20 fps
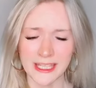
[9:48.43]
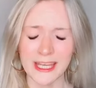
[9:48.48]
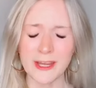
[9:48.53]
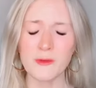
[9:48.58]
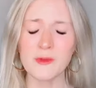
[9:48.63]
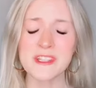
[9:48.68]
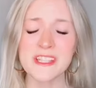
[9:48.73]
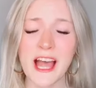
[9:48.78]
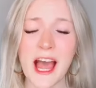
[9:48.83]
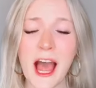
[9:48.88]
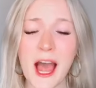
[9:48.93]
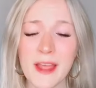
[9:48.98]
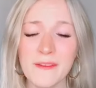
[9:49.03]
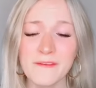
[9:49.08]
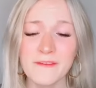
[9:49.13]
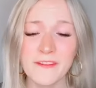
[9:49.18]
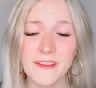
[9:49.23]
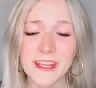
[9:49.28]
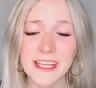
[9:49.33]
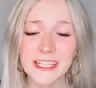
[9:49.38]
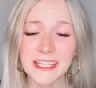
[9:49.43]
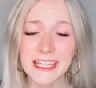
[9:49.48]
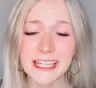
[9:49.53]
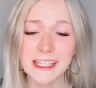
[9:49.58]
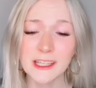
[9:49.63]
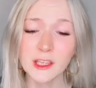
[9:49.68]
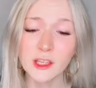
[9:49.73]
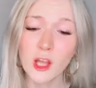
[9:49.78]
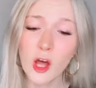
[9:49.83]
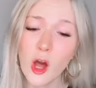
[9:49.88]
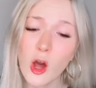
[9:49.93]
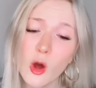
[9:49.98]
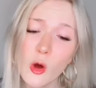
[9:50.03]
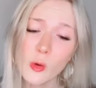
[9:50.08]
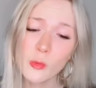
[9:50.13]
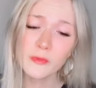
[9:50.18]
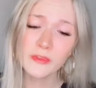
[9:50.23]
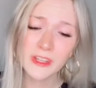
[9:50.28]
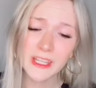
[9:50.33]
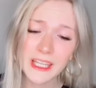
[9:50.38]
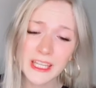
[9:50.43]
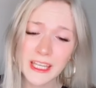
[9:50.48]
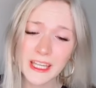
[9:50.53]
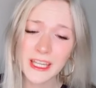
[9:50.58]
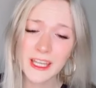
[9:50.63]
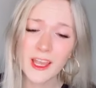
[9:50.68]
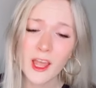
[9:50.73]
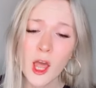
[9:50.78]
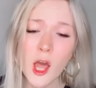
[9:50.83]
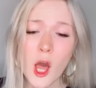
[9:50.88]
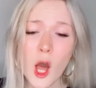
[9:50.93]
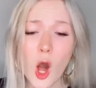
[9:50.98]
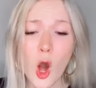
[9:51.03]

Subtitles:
It was I'm feeling lonely.